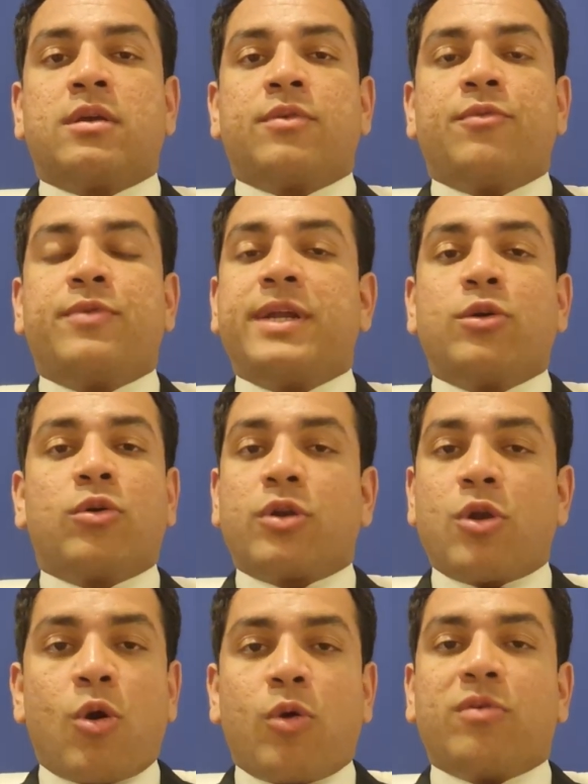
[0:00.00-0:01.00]
we don't
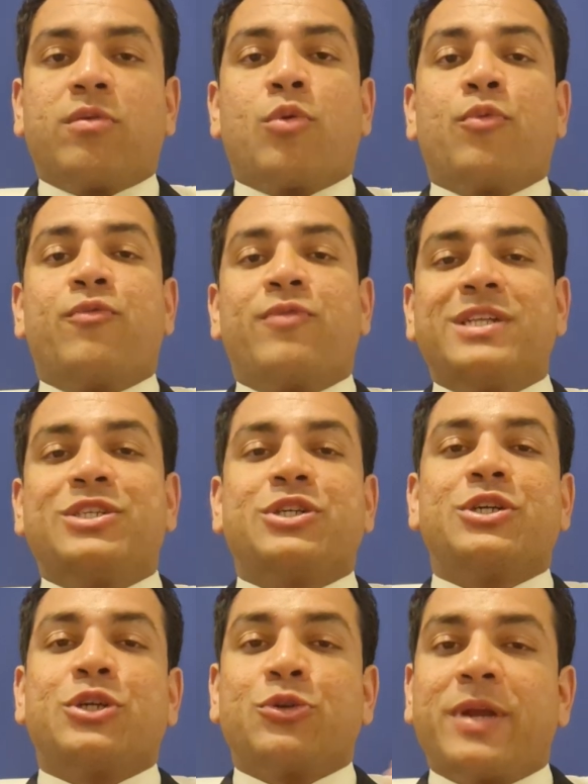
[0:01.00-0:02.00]
know which
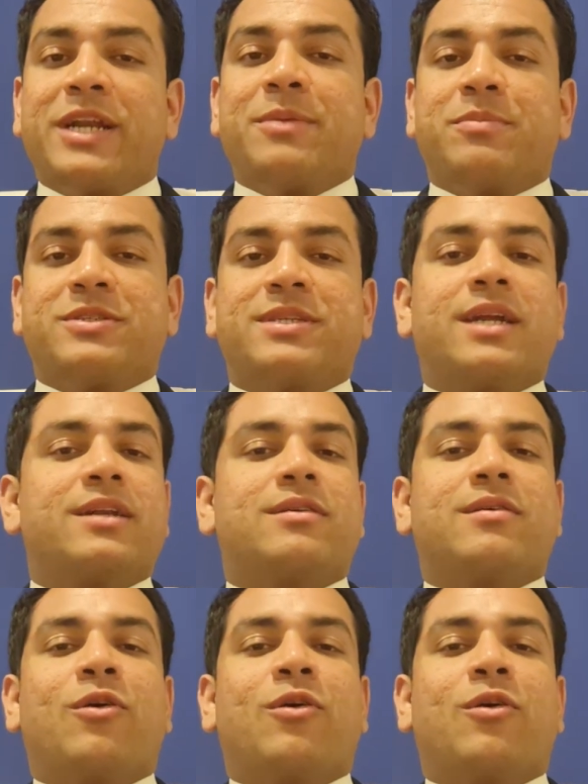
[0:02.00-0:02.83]
20%